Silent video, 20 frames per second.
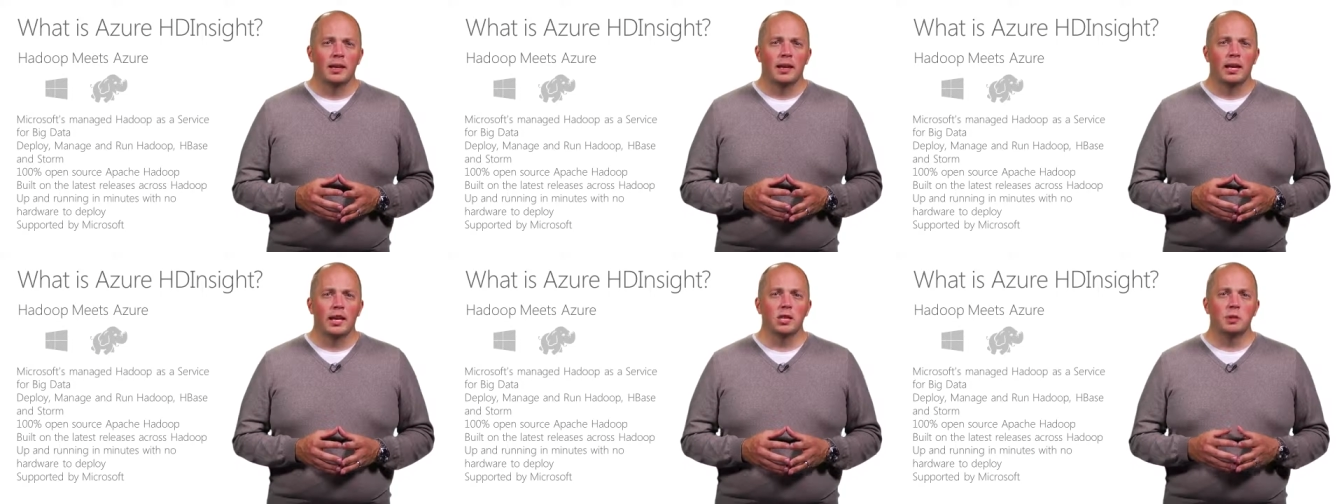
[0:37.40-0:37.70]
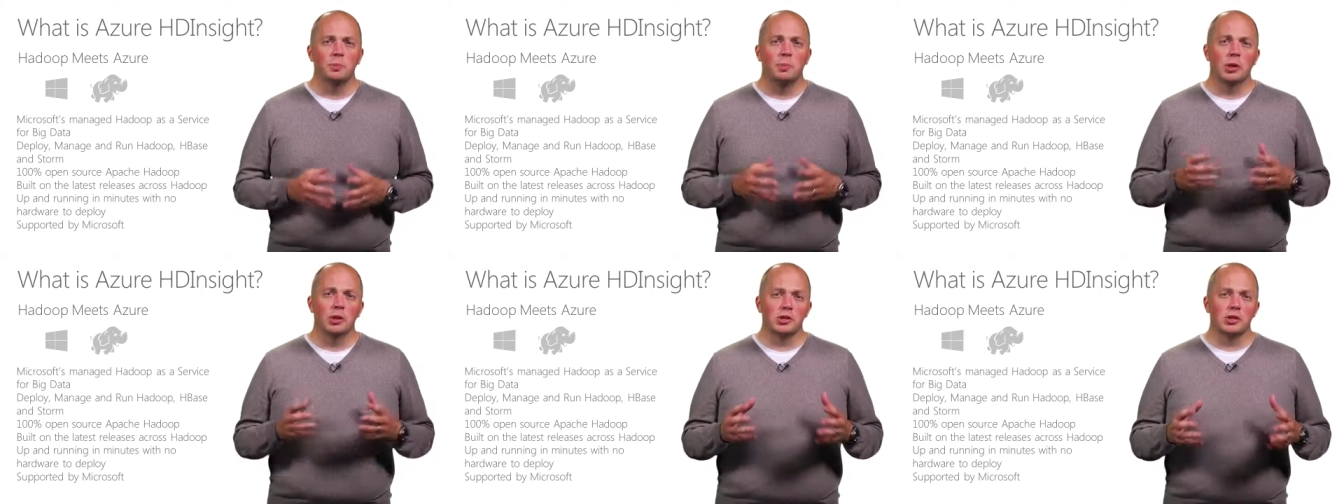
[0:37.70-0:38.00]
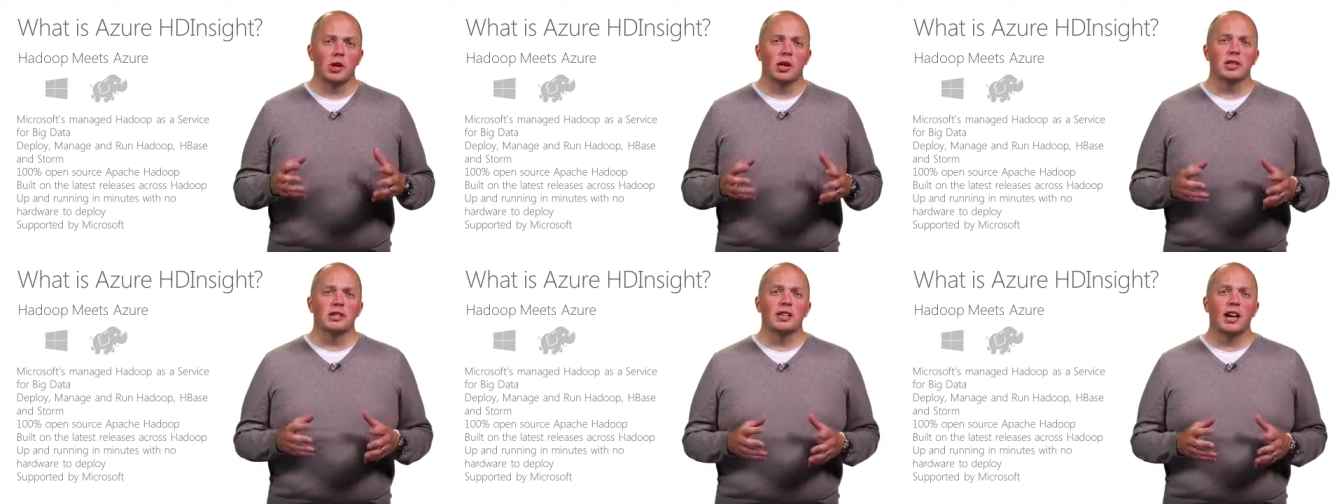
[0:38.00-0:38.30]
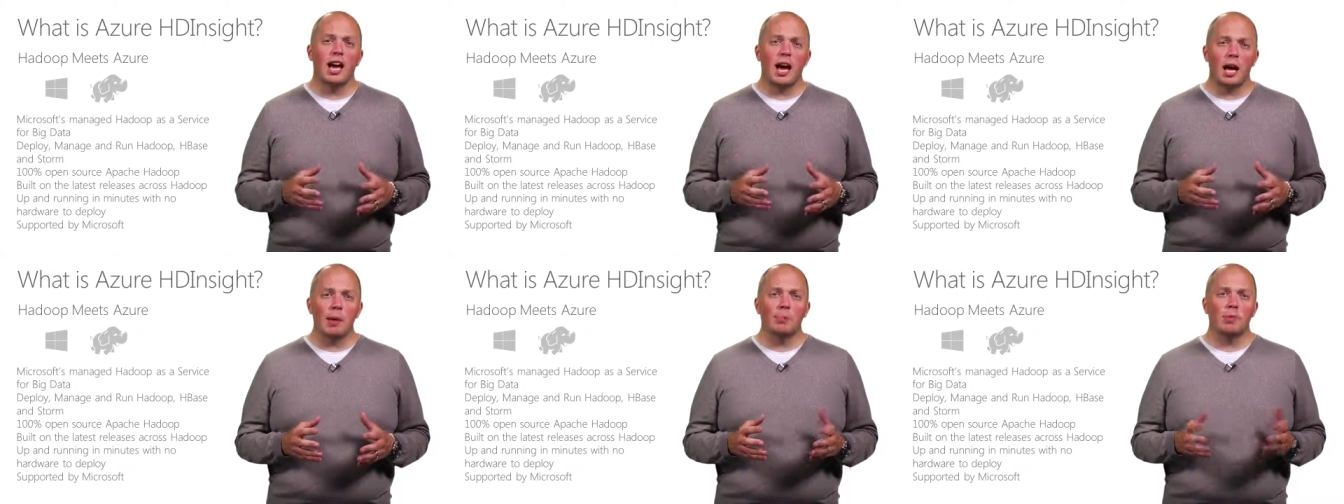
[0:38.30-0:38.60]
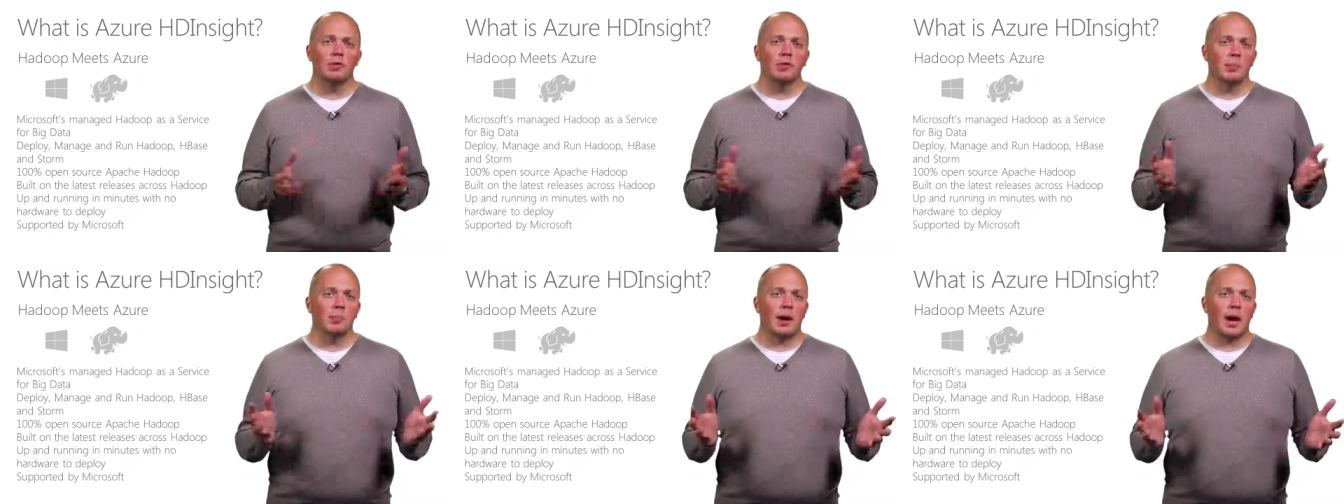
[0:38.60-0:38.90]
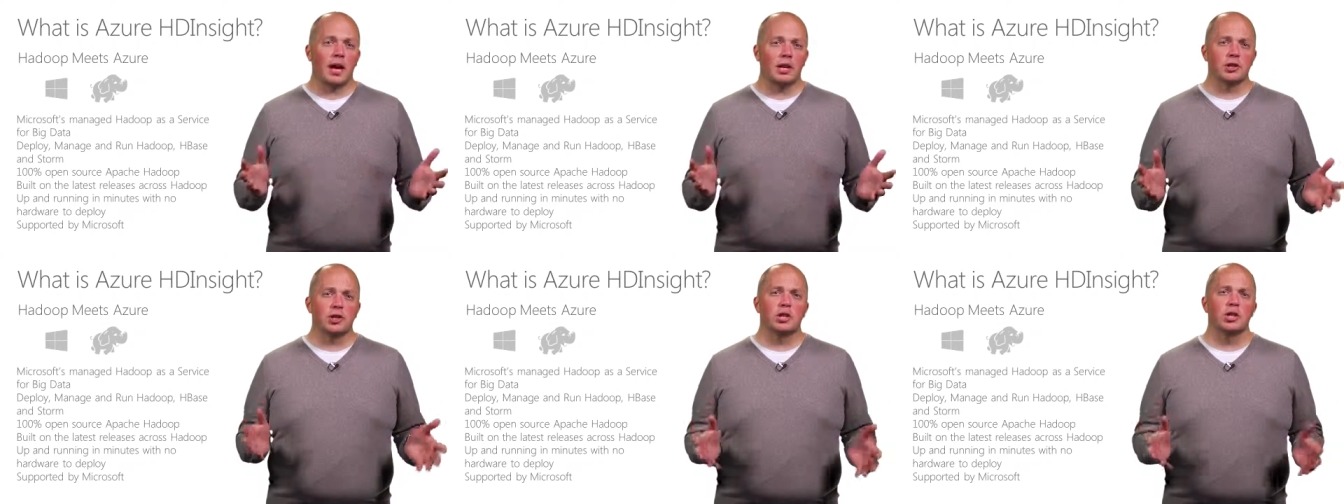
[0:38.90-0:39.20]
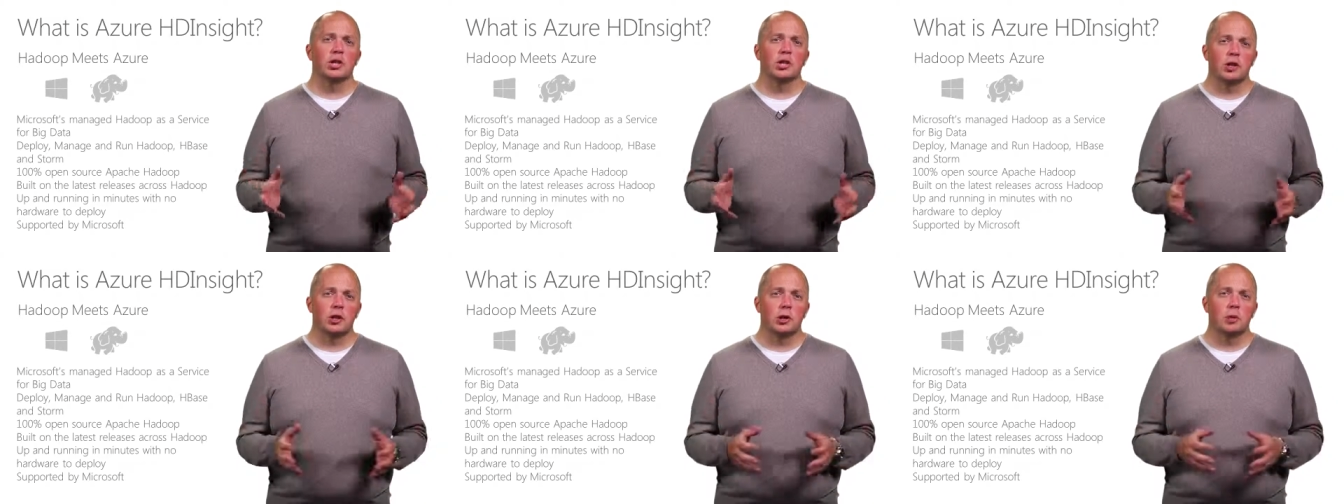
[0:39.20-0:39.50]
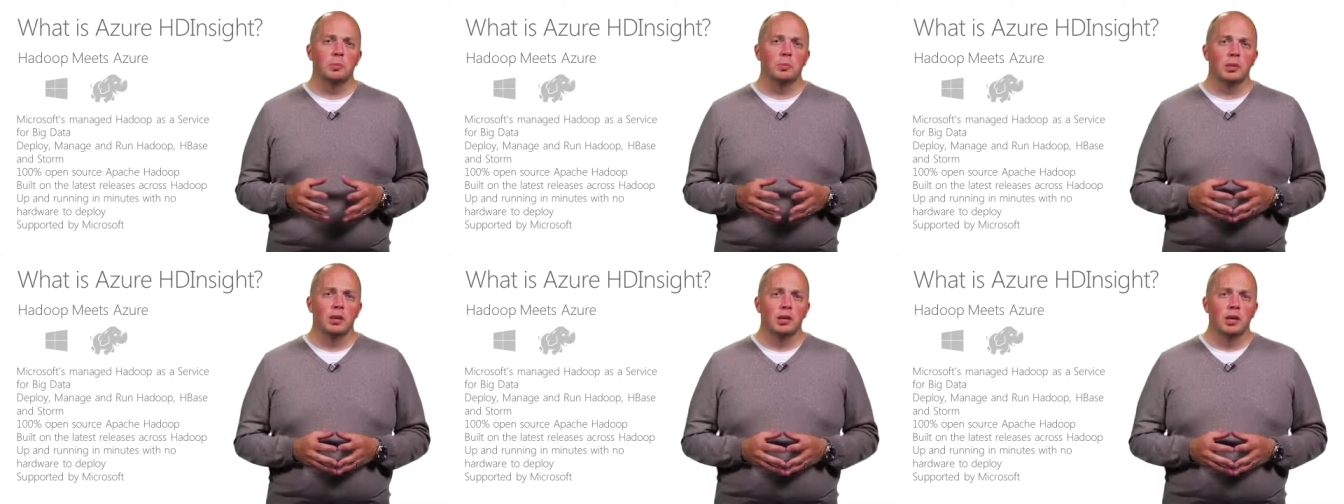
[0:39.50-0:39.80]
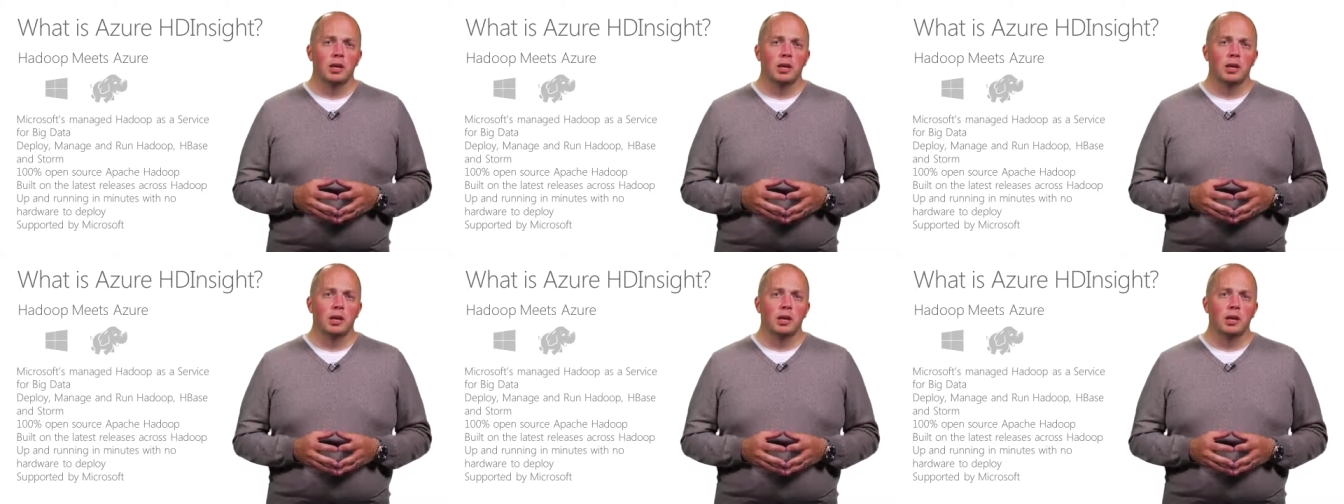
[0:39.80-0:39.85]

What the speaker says: It's built on top of Apache Hadoop,